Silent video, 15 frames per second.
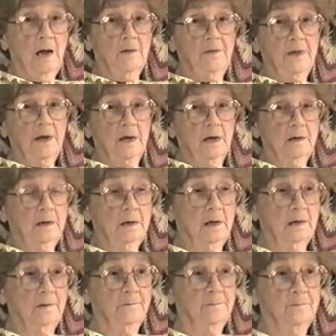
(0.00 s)
And then
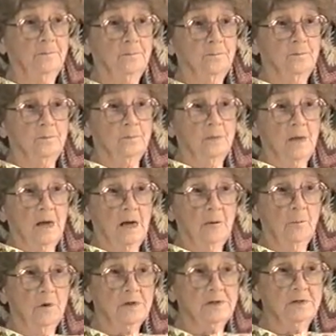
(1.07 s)

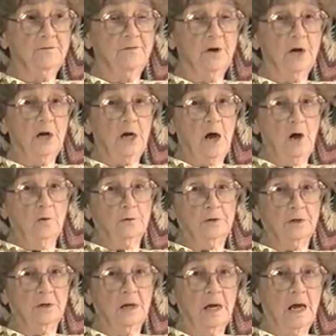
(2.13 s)
it wasn't very long
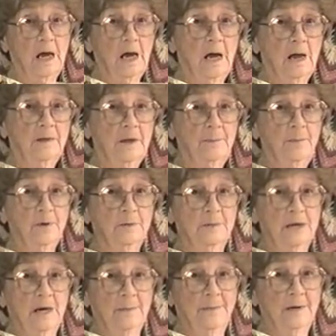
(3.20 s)
till they
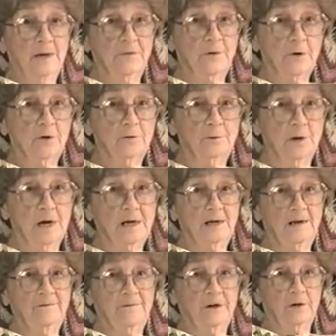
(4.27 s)
put me up in the third
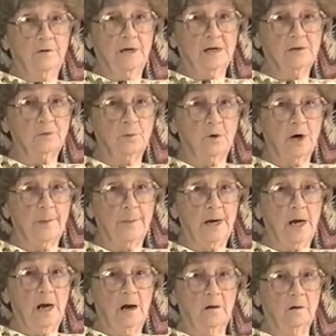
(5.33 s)
grade. They figured that's where I
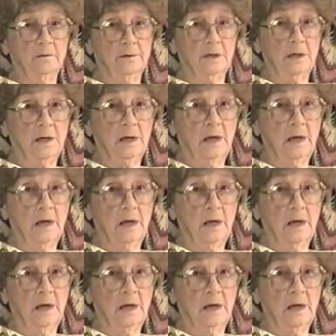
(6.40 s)
belonged,